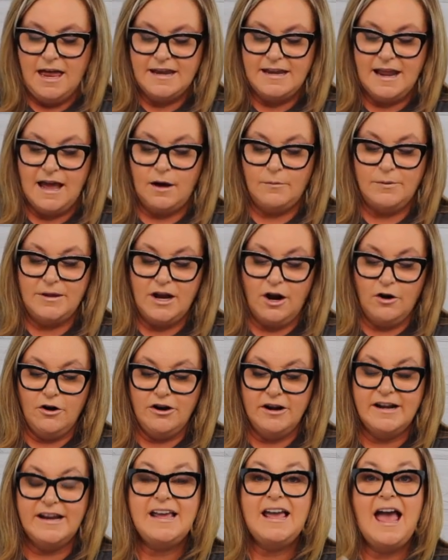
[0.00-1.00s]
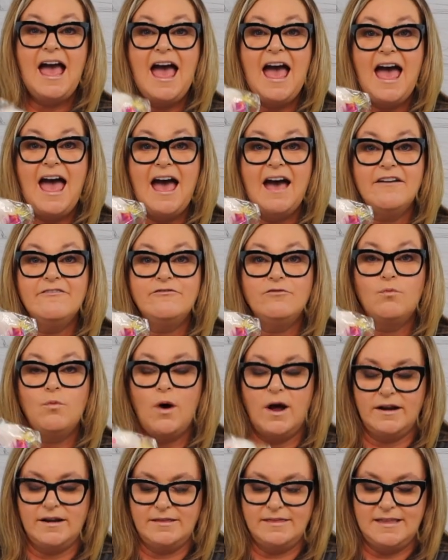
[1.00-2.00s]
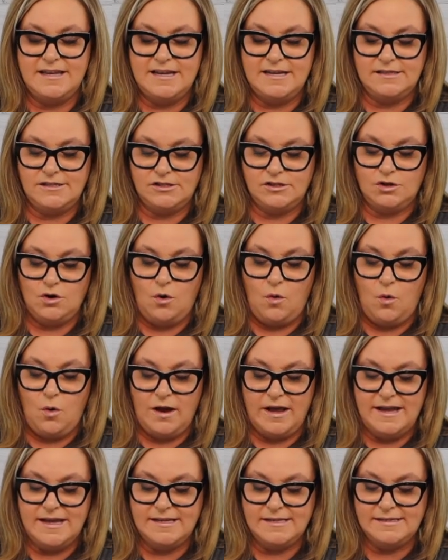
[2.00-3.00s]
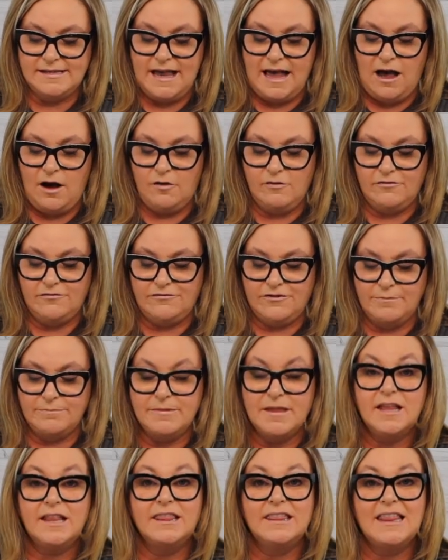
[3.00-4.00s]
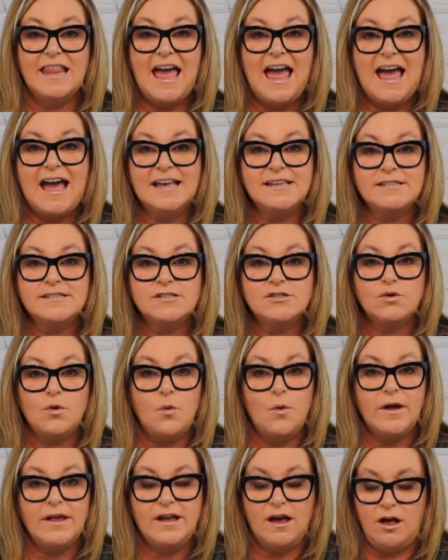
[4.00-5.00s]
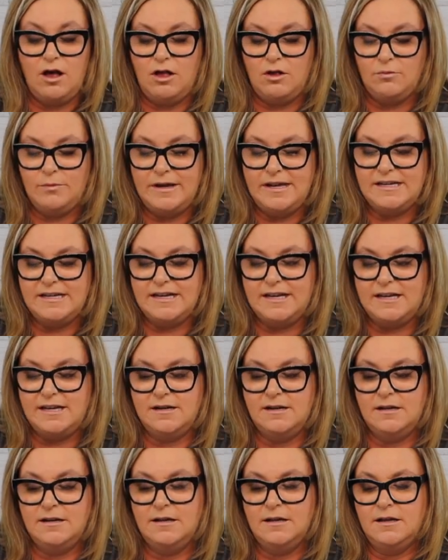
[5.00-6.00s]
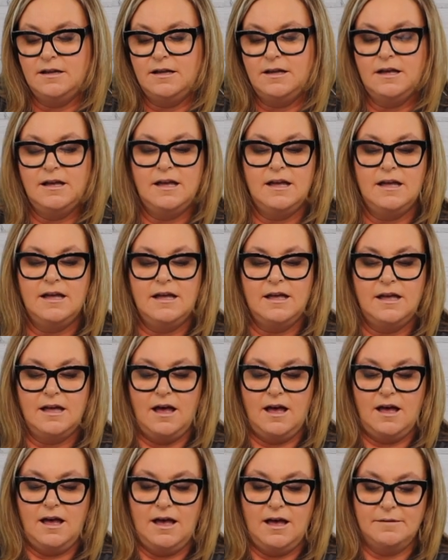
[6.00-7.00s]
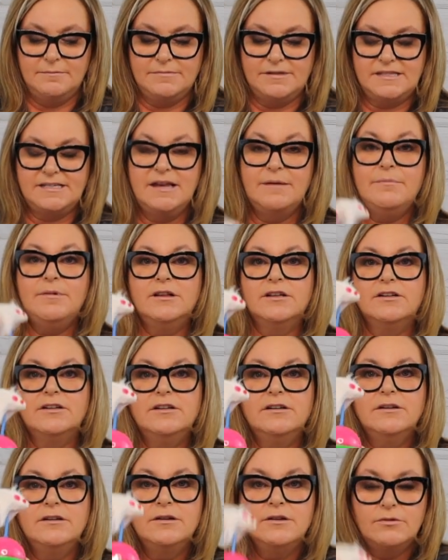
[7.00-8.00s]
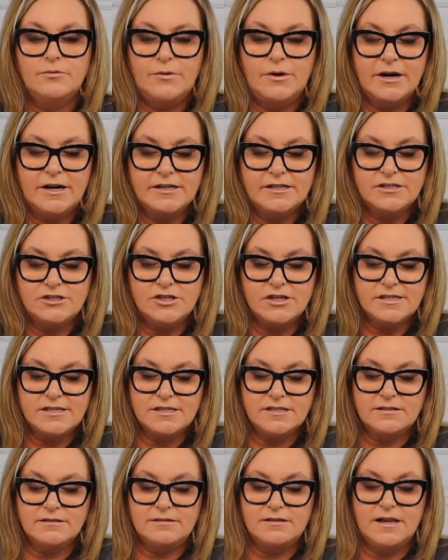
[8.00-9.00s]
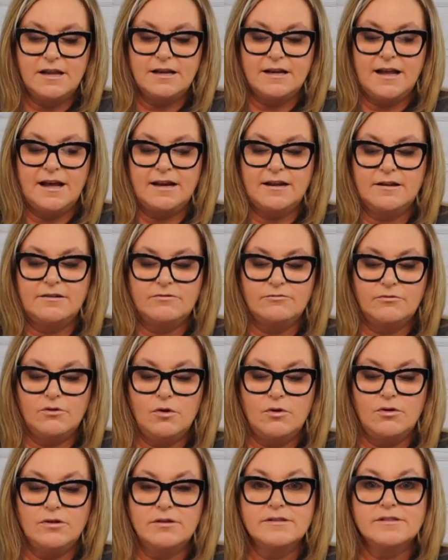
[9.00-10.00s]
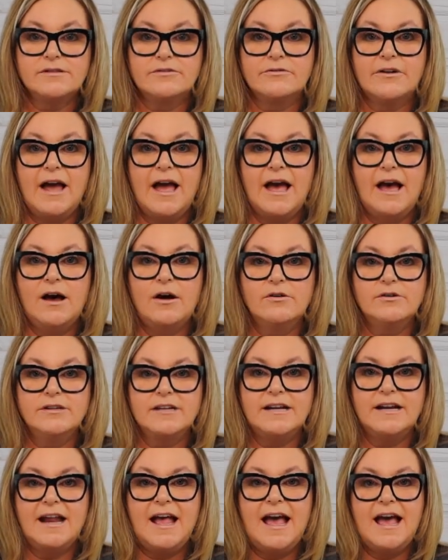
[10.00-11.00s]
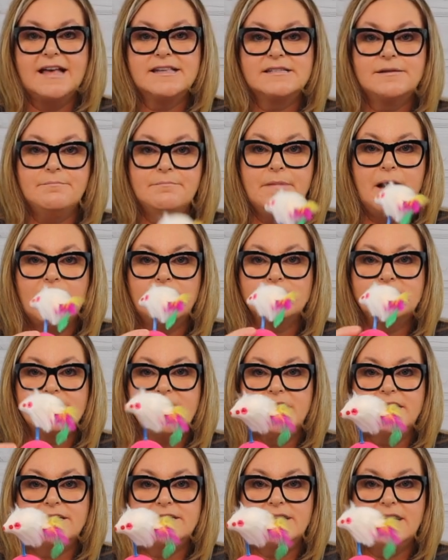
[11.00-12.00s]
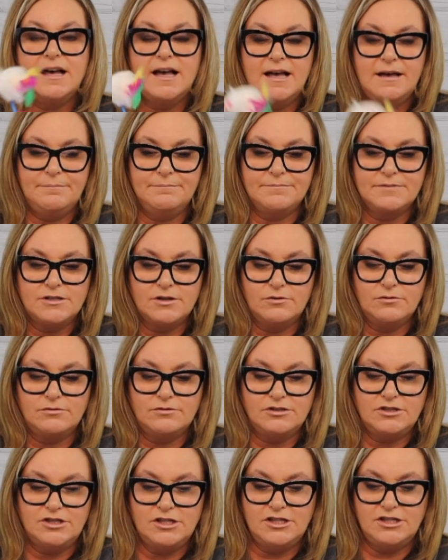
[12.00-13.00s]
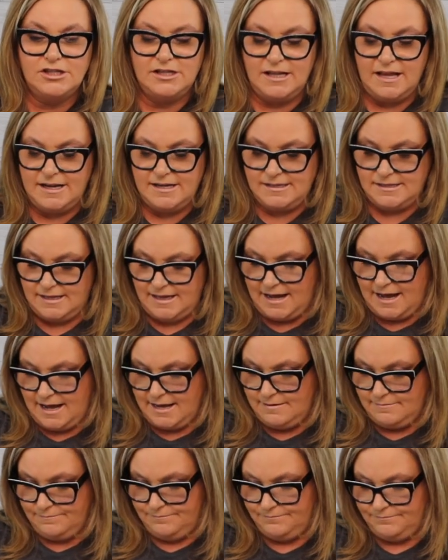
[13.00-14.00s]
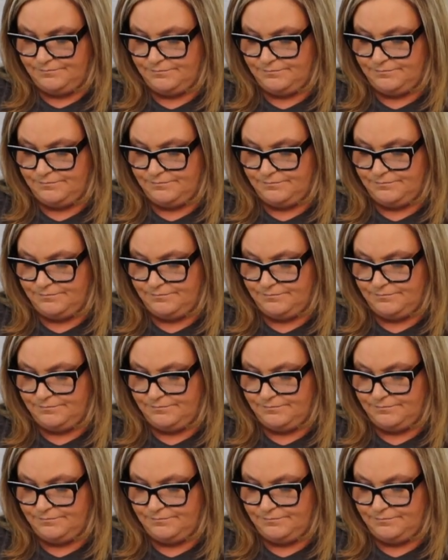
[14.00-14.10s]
Now we already have one of these toys out from the last toy haul we did. Similar, where it's just, it kind of rolls around and it has a mouse on top, so Gigi likes that.